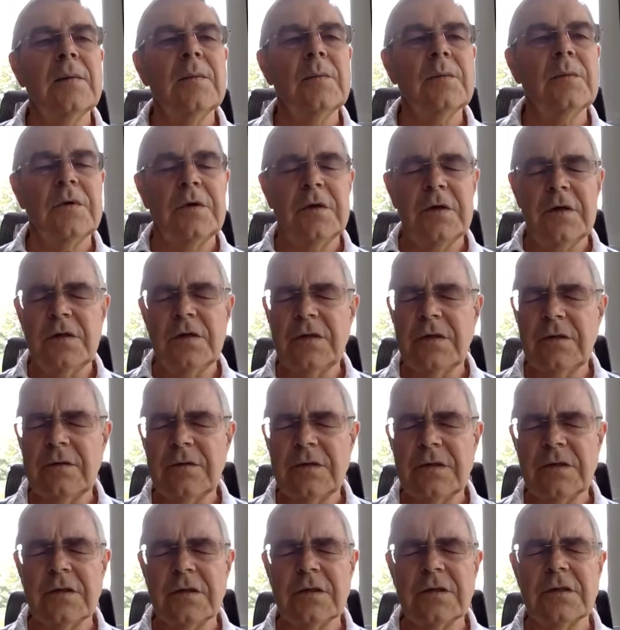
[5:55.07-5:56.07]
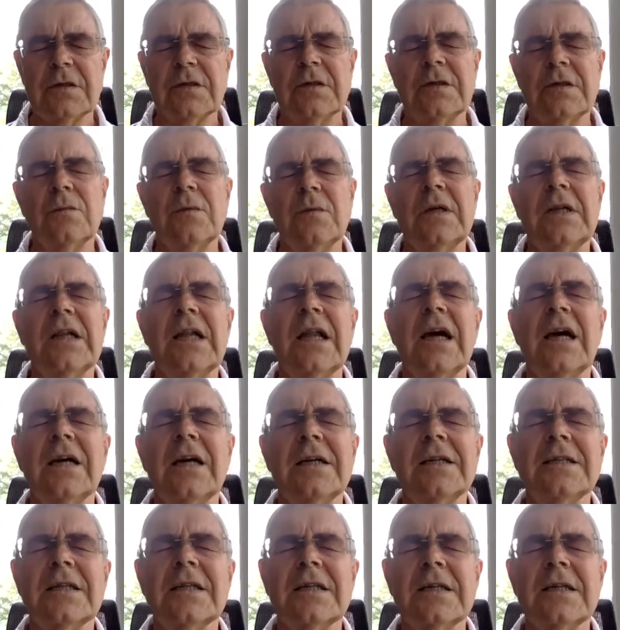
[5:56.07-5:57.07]
You can do this just as well
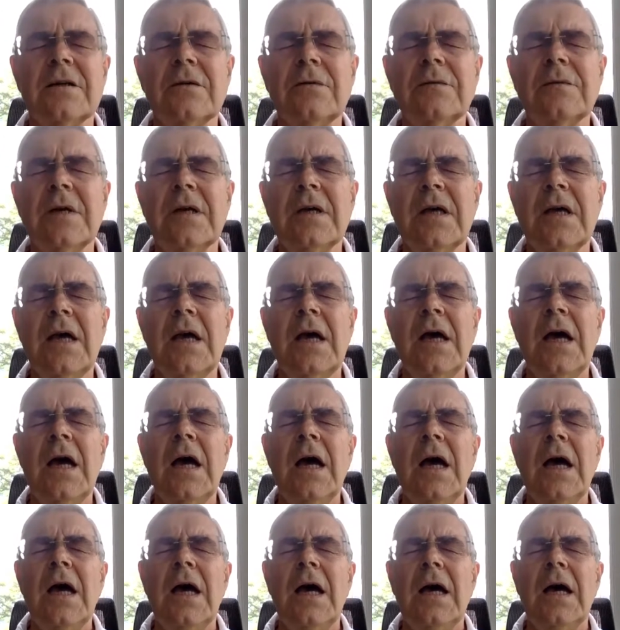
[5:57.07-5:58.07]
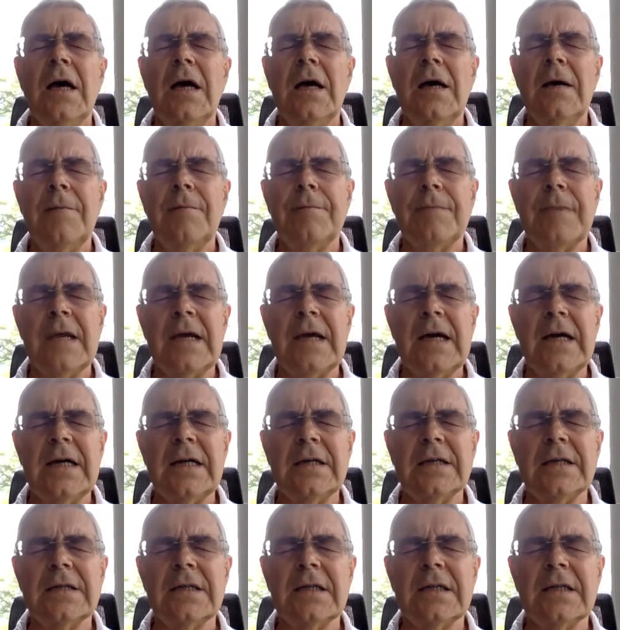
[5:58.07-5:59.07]
lying down.
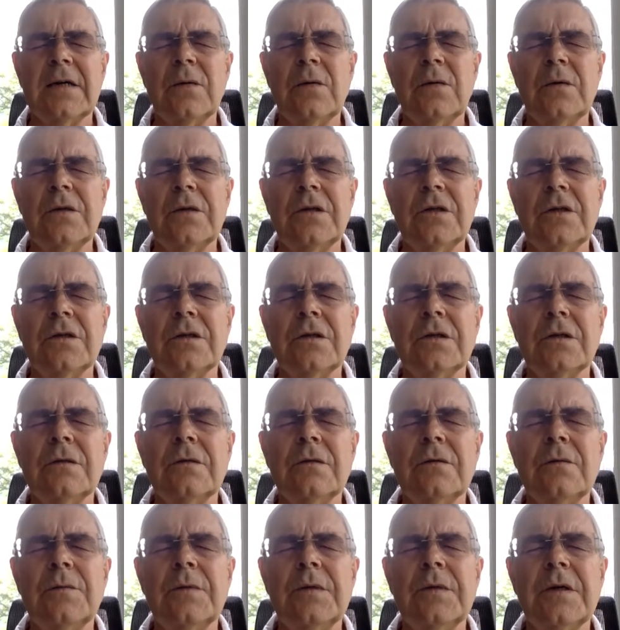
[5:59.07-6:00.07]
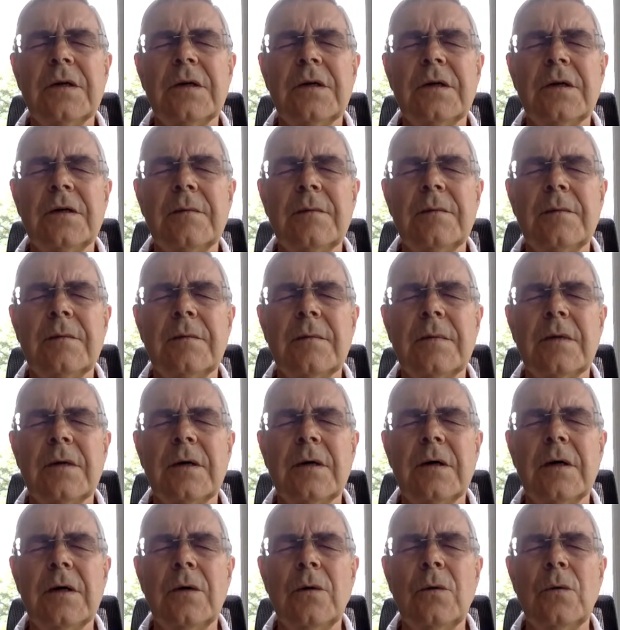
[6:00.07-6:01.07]
And I want you to become
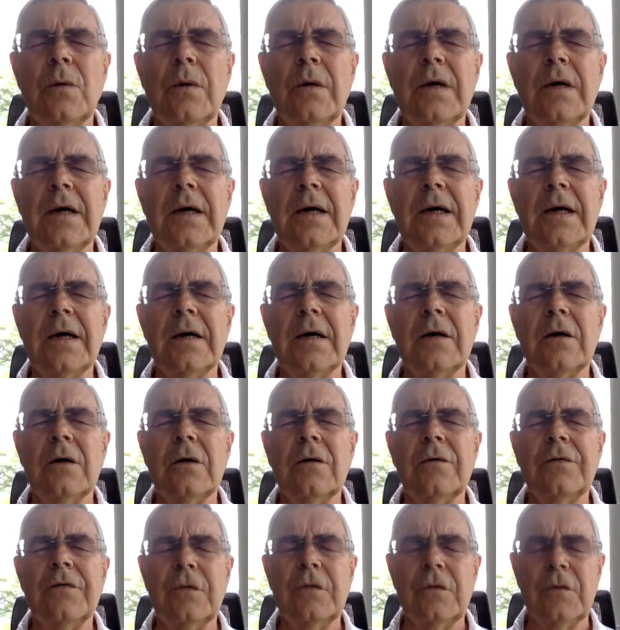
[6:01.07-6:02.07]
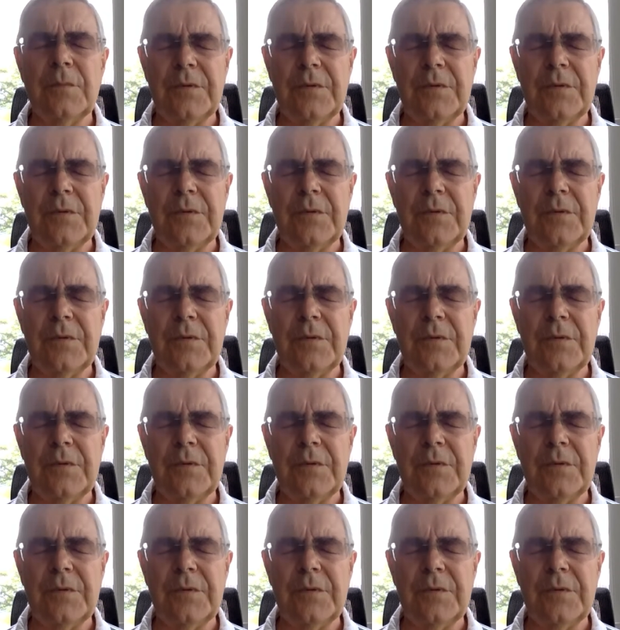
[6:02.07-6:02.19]
aware of your